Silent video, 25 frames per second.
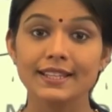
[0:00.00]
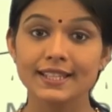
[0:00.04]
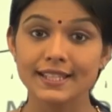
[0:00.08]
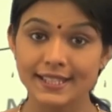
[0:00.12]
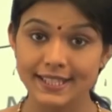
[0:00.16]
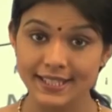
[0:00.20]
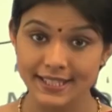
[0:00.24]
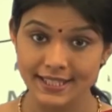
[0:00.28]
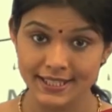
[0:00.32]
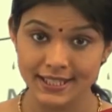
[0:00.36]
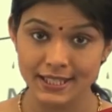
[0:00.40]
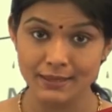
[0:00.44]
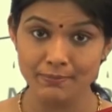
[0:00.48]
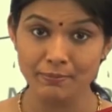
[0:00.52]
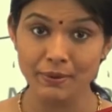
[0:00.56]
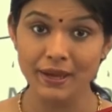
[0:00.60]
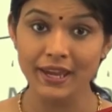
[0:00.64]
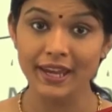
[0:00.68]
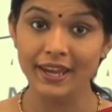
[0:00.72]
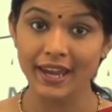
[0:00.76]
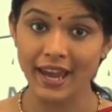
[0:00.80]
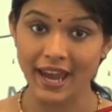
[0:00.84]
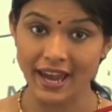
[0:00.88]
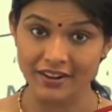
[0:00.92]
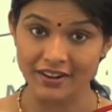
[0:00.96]
The
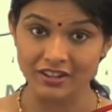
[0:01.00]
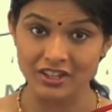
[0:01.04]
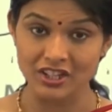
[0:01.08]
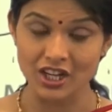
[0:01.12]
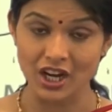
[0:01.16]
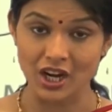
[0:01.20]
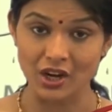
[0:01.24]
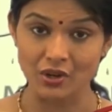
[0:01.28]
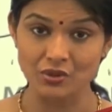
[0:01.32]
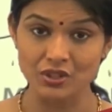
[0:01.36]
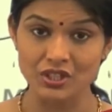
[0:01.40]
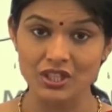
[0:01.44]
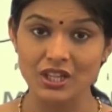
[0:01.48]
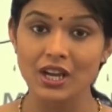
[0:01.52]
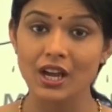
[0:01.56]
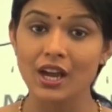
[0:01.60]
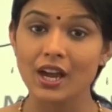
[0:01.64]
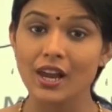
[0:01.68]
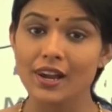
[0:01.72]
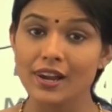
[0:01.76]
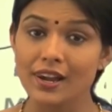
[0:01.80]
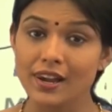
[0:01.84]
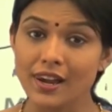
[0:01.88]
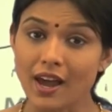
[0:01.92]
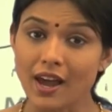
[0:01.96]
CCP carried out
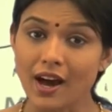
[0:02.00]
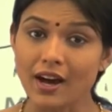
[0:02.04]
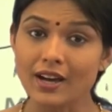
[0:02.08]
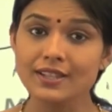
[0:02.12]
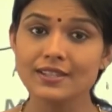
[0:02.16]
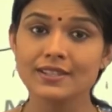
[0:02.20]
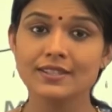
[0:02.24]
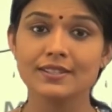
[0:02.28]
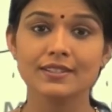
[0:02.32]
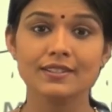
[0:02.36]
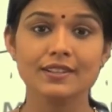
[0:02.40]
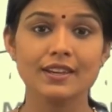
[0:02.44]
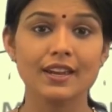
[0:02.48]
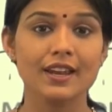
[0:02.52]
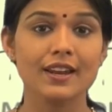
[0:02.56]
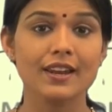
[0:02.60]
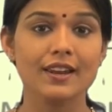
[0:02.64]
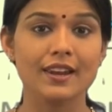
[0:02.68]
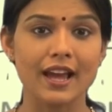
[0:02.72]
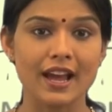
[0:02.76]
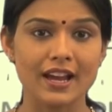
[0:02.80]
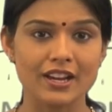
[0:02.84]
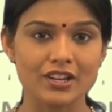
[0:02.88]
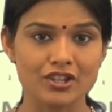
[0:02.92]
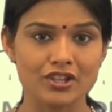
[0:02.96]

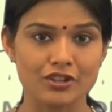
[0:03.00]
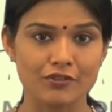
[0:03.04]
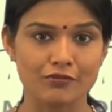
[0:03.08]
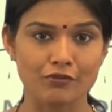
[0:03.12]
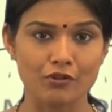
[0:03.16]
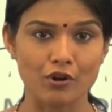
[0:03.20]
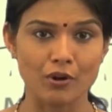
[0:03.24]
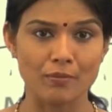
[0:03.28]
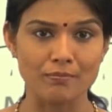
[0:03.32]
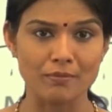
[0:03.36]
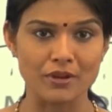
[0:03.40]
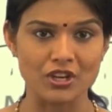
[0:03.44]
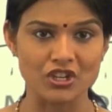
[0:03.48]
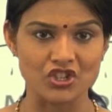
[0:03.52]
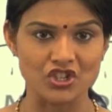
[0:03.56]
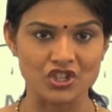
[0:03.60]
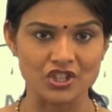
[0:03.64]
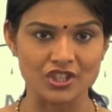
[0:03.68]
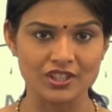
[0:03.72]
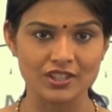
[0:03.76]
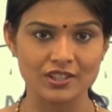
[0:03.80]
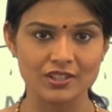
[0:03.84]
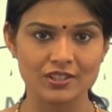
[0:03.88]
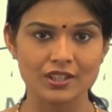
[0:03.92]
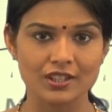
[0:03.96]
large-scale land reform
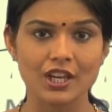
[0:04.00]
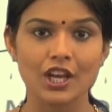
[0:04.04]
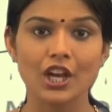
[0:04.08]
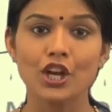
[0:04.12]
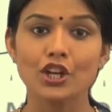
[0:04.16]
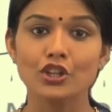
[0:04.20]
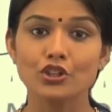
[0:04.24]
measures